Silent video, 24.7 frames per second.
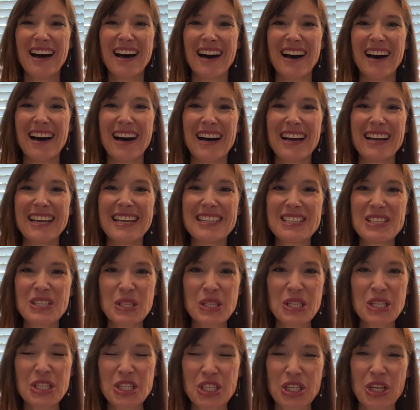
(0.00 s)
uh, into
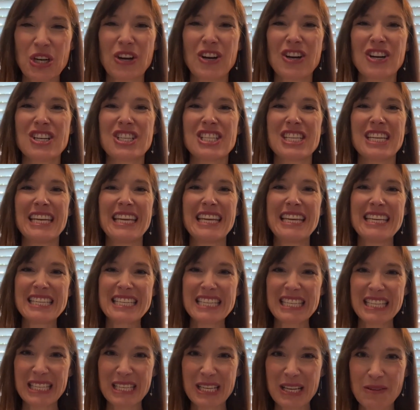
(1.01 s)
the church and
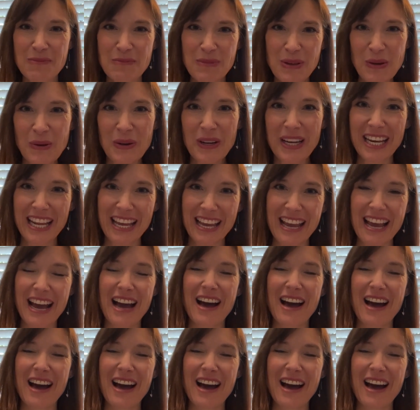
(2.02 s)
into the community